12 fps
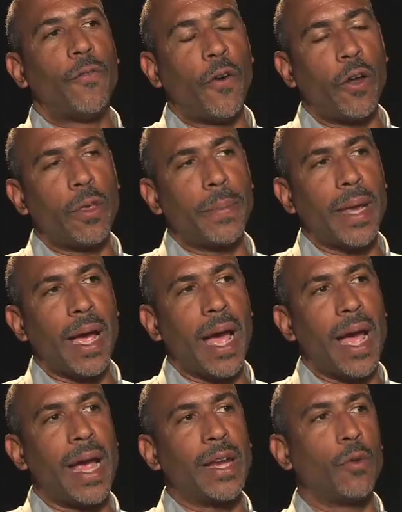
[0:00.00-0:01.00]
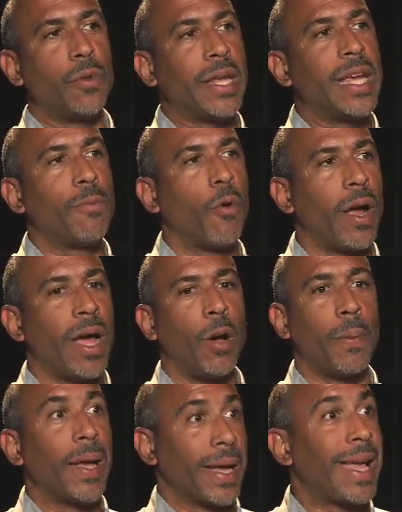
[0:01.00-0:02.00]
further behind, who need more
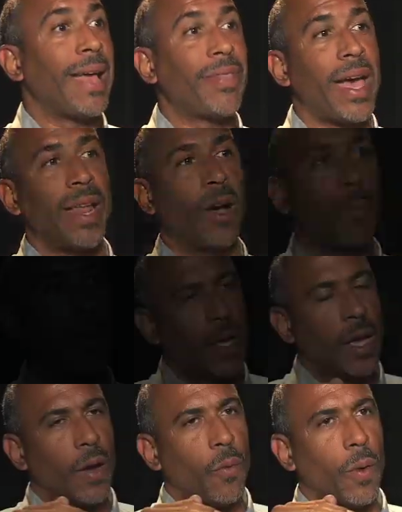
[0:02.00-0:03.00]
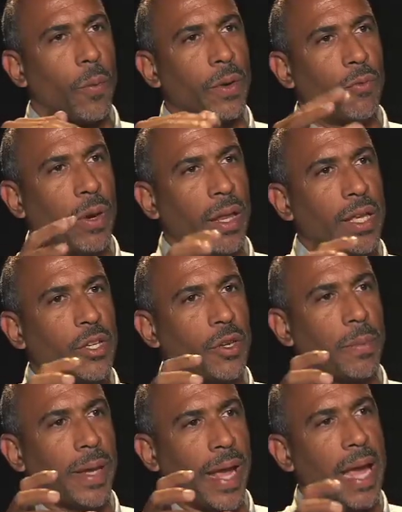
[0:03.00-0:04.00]
help, get that help? What we really
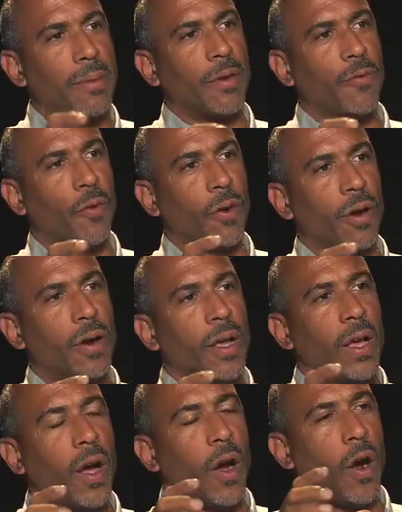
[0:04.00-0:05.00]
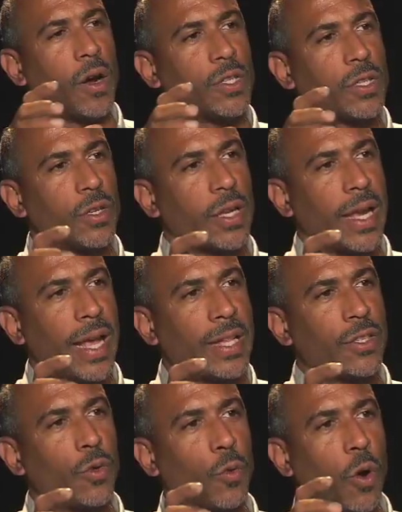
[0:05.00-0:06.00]
should be aiming for are
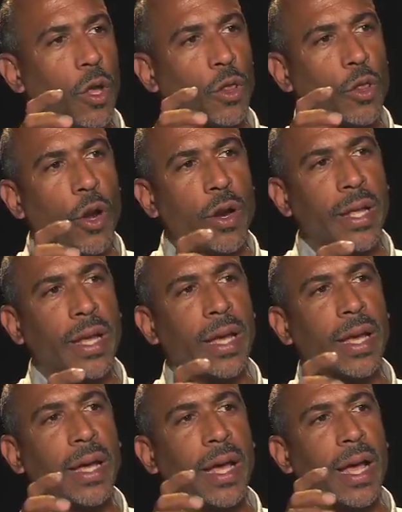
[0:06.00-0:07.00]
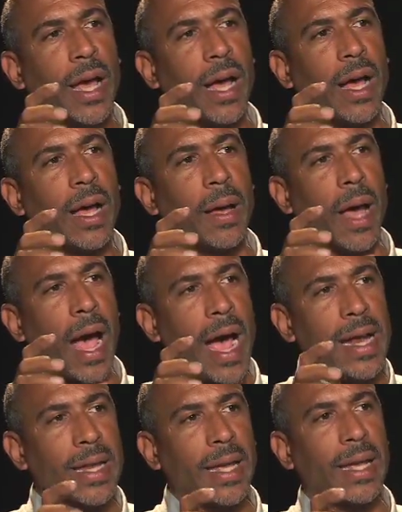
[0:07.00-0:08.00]
kids who are learning
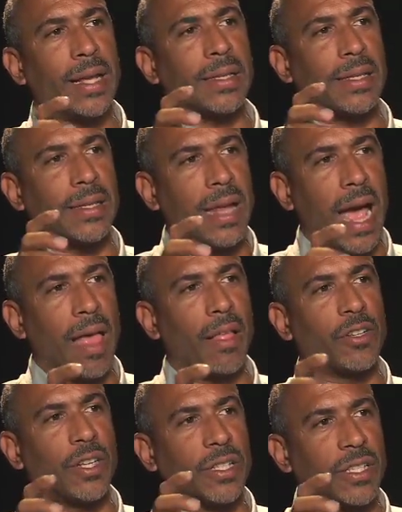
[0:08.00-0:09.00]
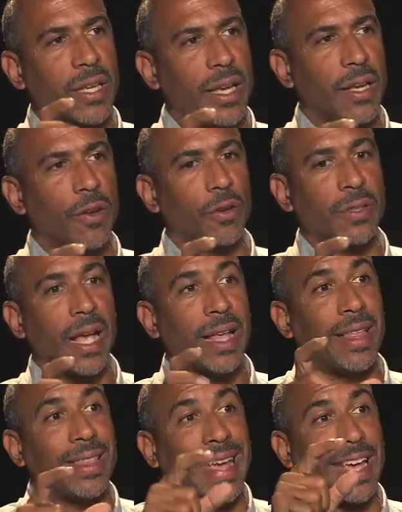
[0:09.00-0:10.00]
ideas, knowledge, and skills
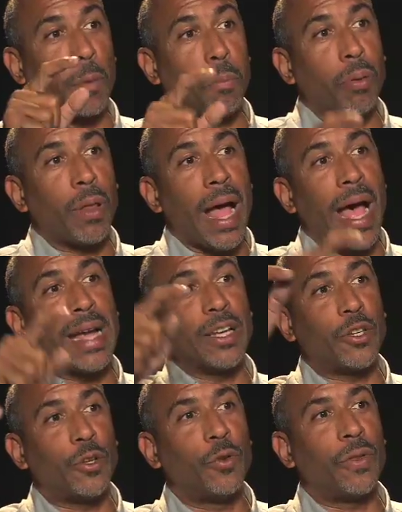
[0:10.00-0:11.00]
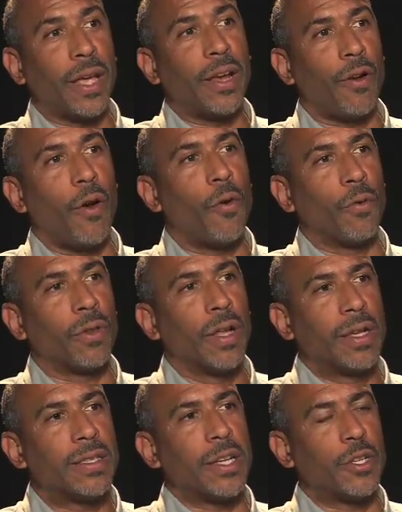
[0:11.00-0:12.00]
that they can apply to their own
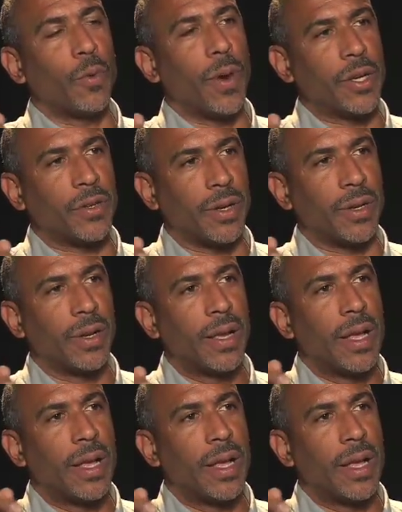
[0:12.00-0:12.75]
situation.